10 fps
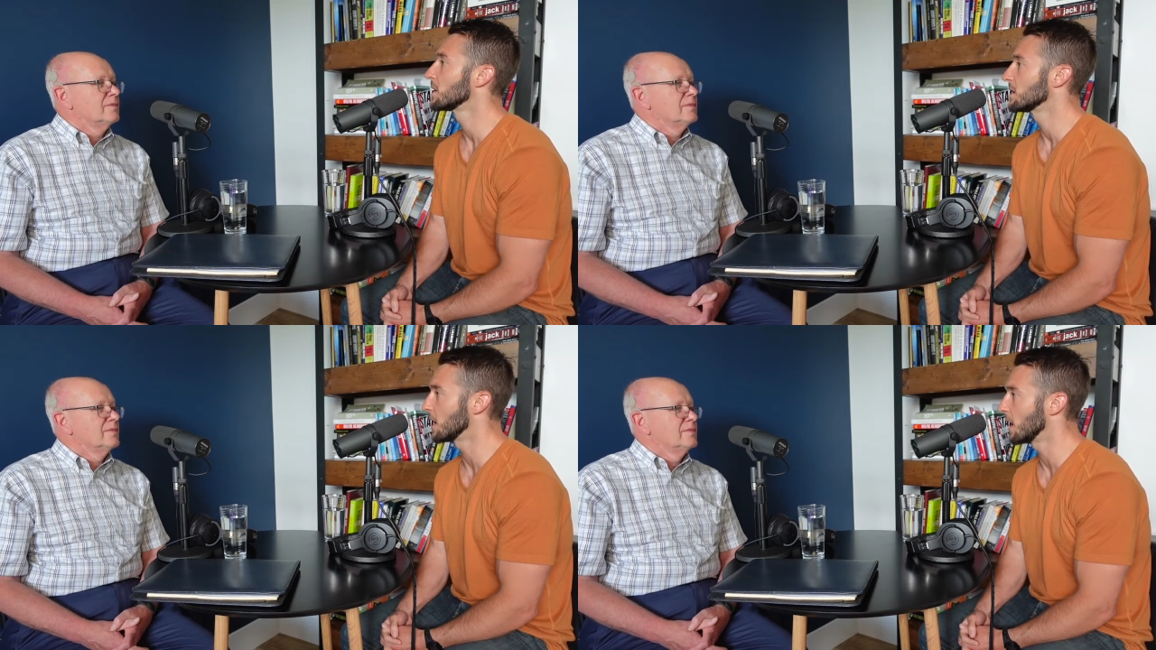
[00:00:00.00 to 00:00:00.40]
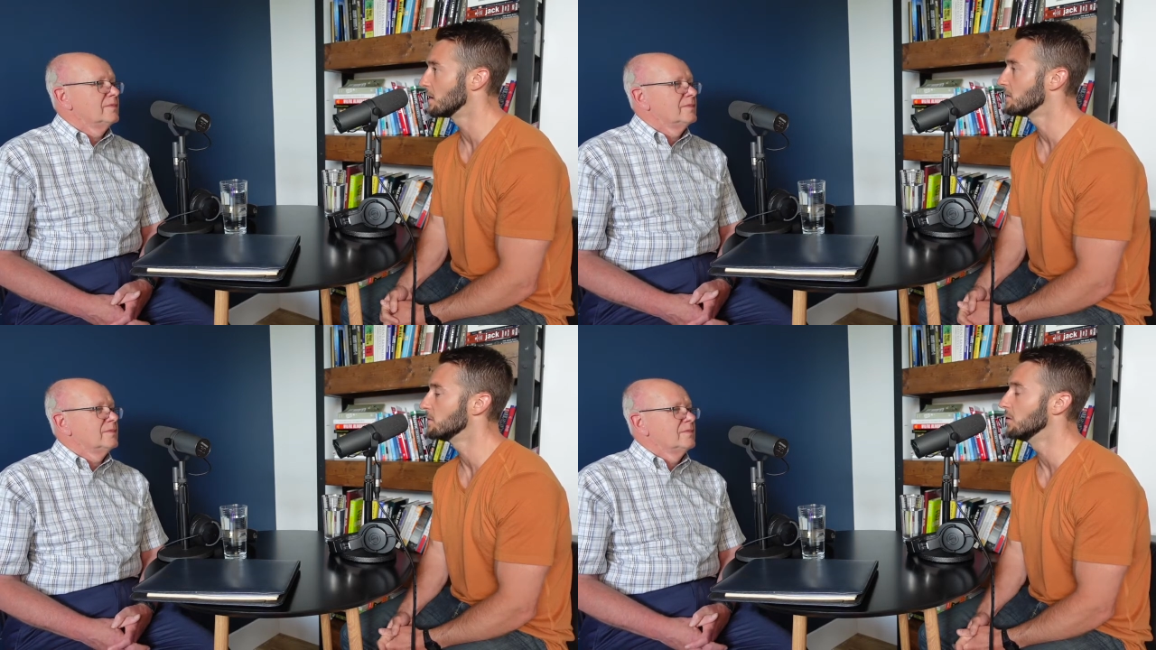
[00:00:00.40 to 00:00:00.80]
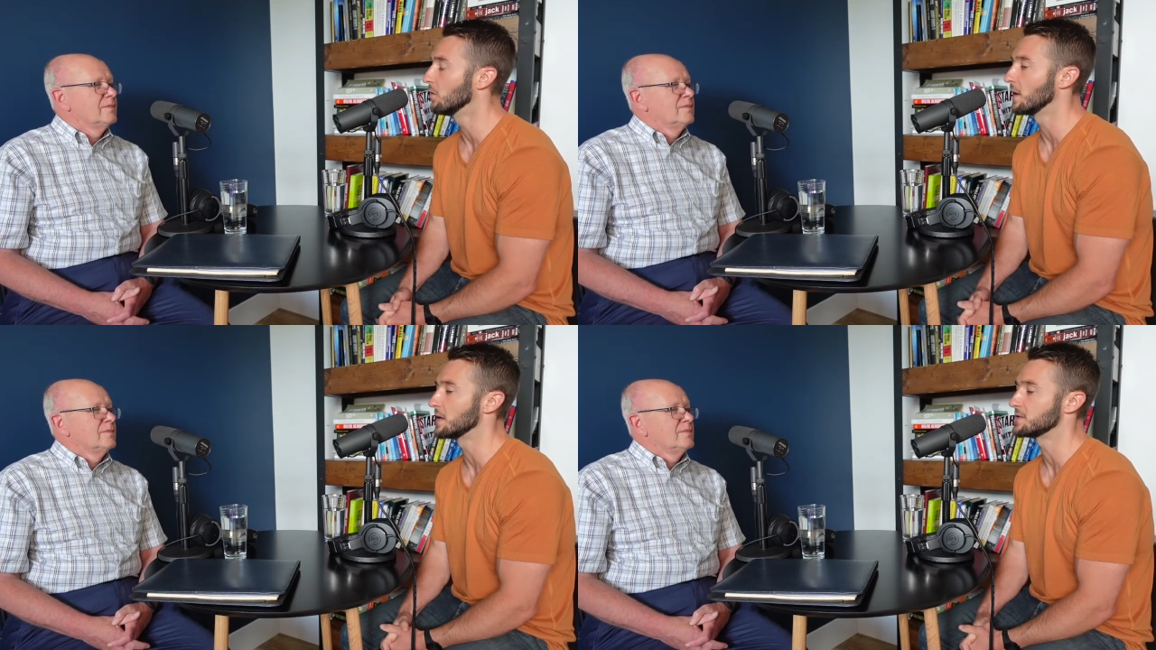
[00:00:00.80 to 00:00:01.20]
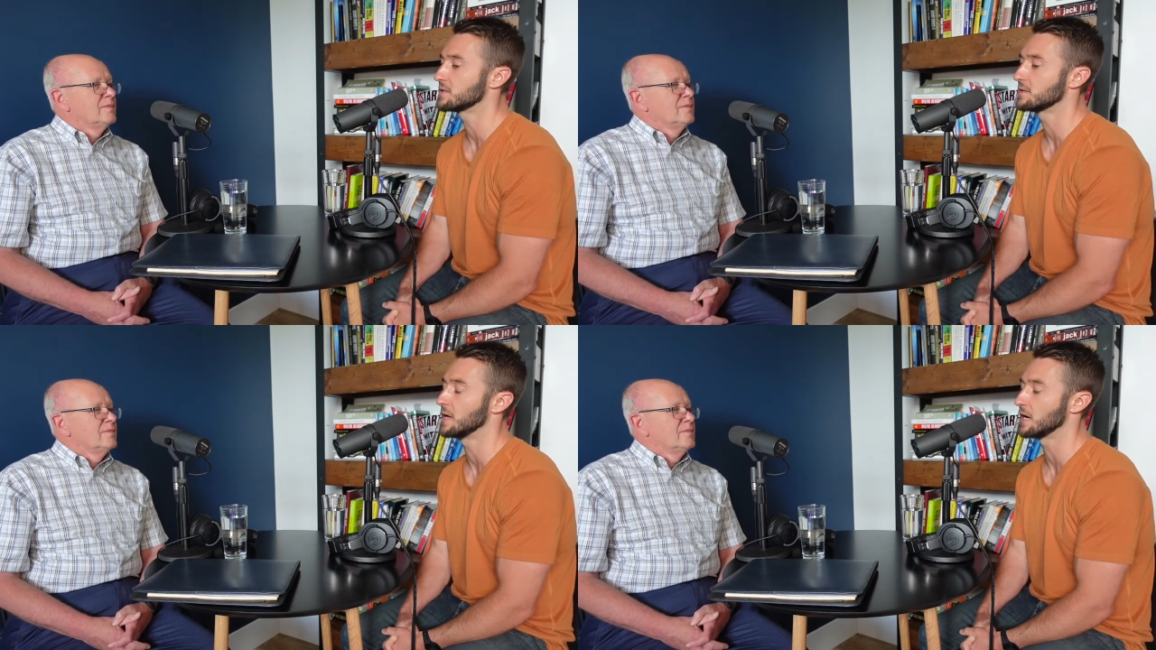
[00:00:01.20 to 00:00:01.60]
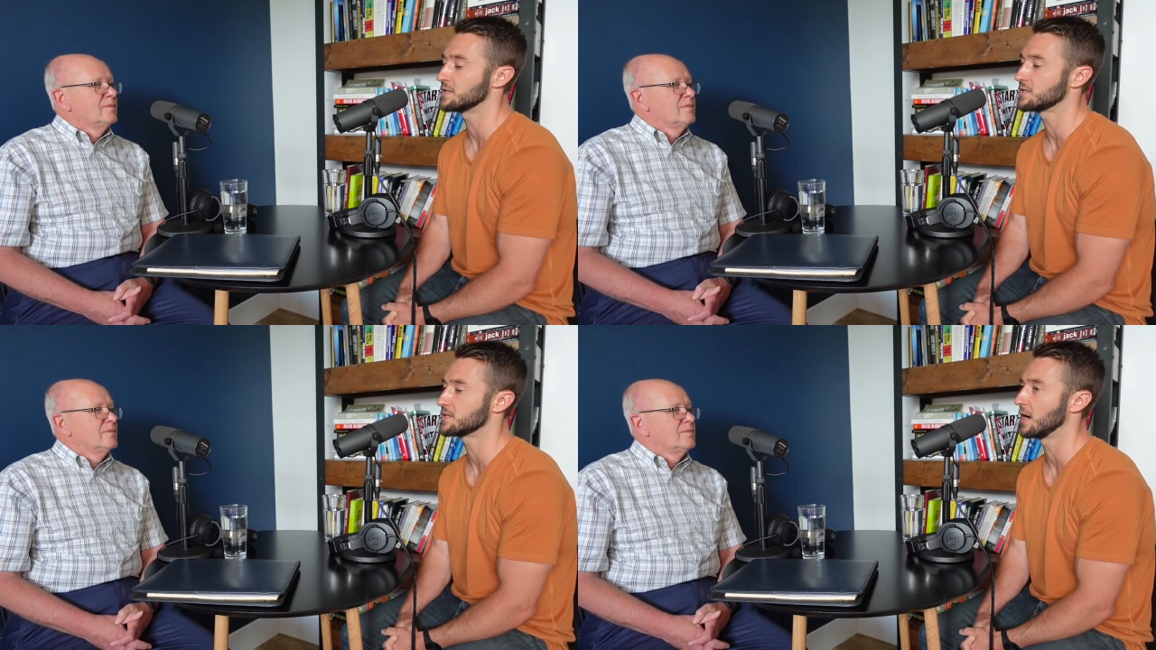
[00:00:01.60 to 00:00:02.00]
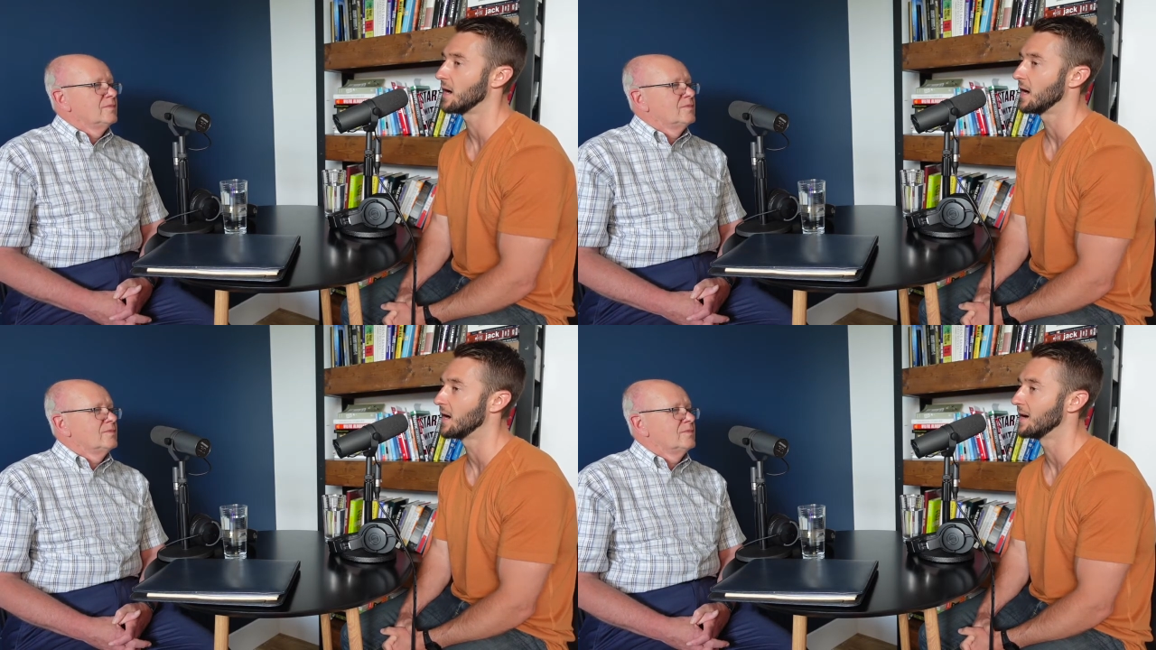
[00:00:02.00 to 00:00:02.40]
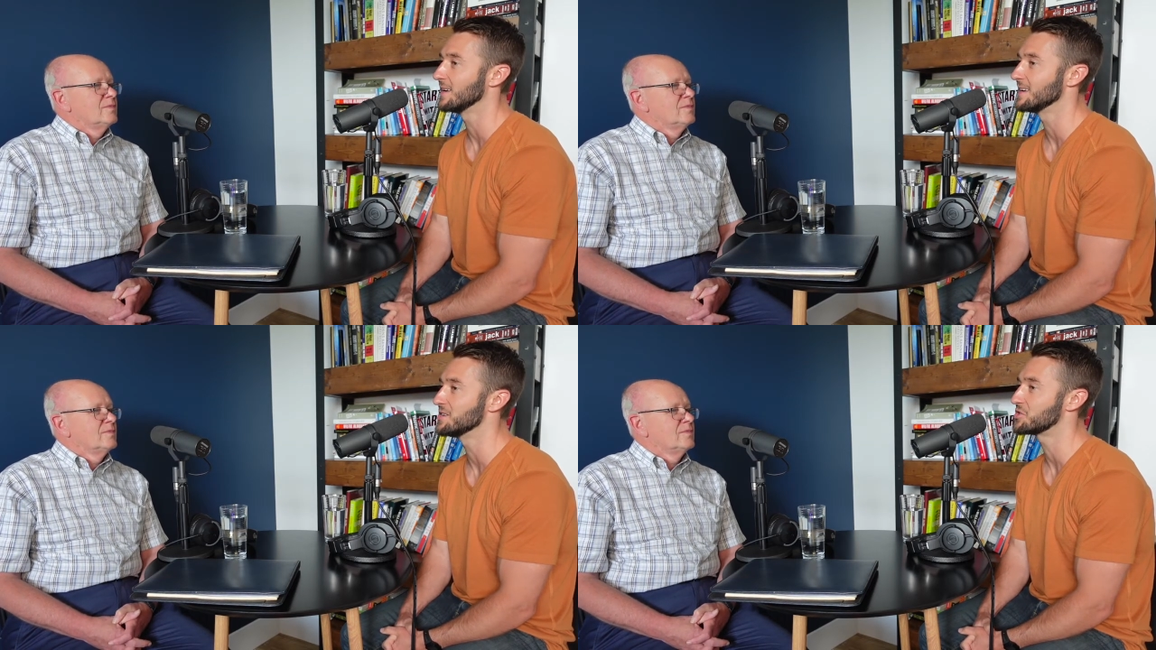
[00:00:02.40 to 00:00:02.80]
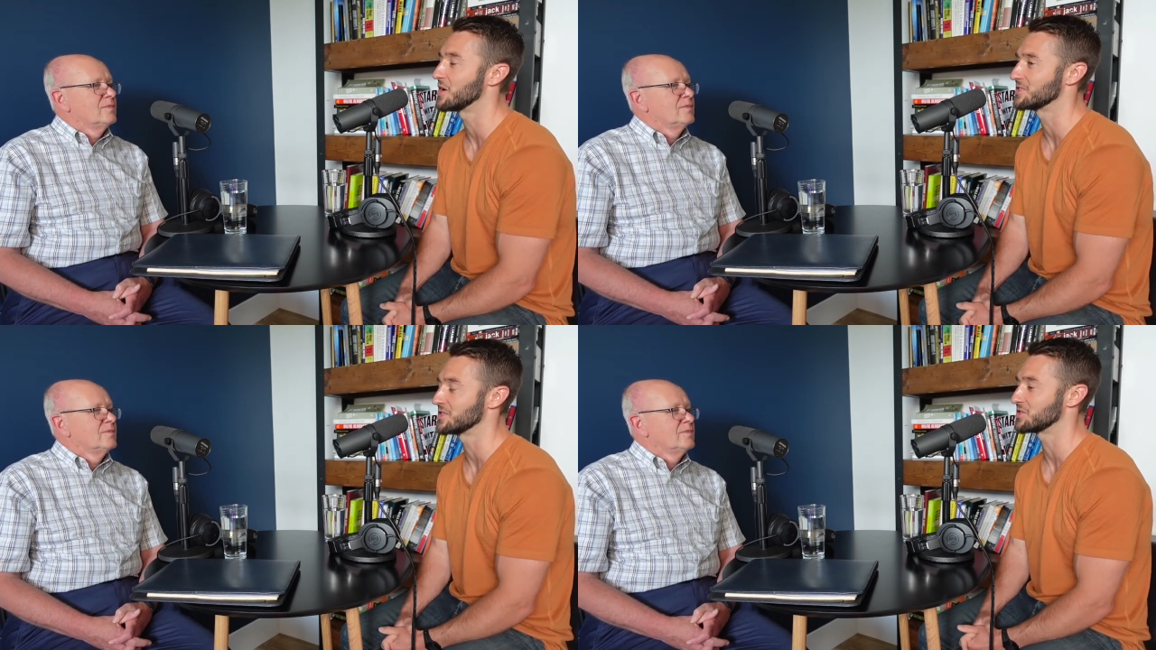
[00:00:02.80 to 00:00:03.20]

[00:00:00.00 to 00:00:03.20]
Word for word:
Speaker 1: Yeah, no, that's that's uh, interesting.